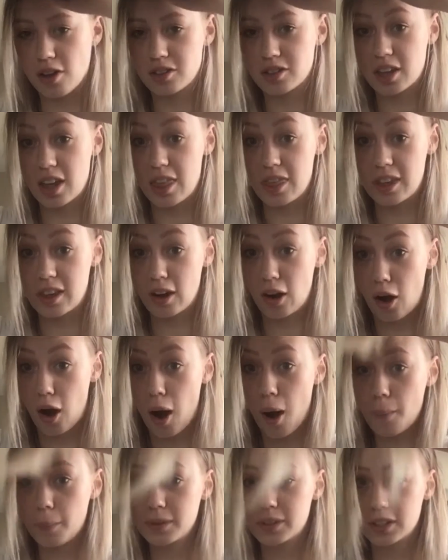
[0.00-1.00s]
in the
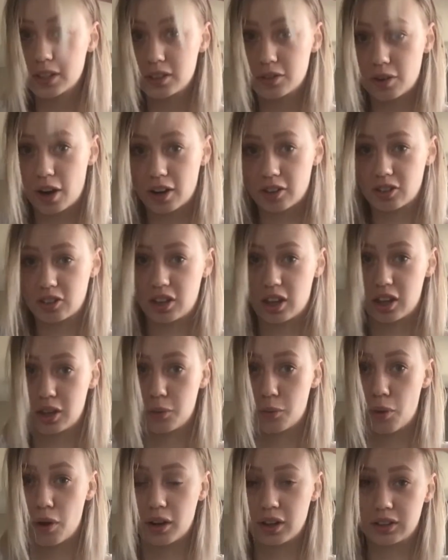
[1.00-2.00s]
opposite direction that
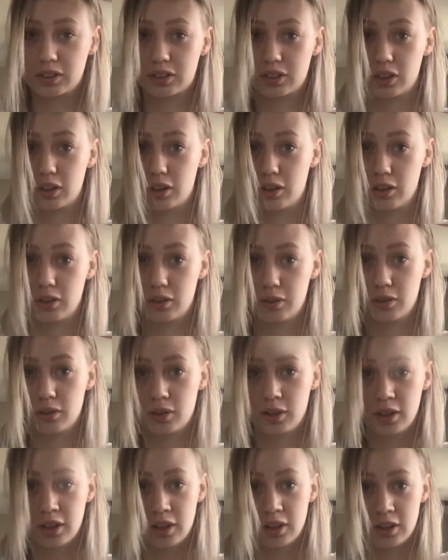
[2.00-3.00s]
you want it
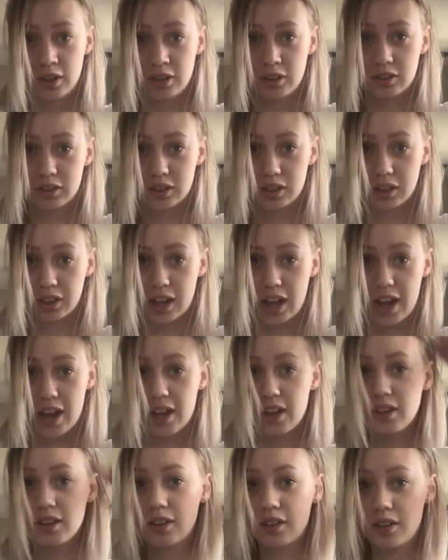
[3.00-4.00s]
to
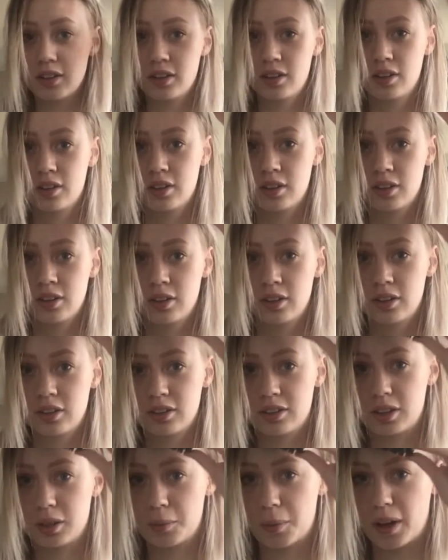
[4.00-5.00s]
lay.
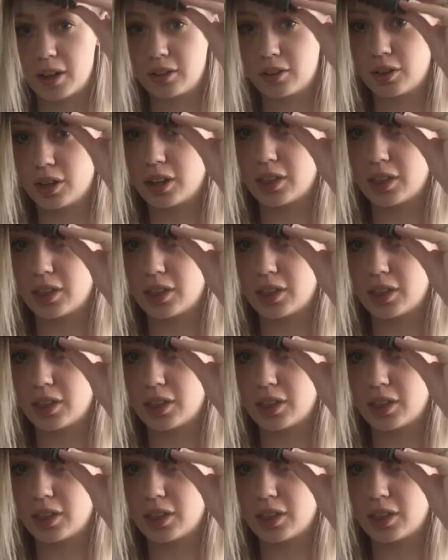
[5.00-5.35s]
See, by doing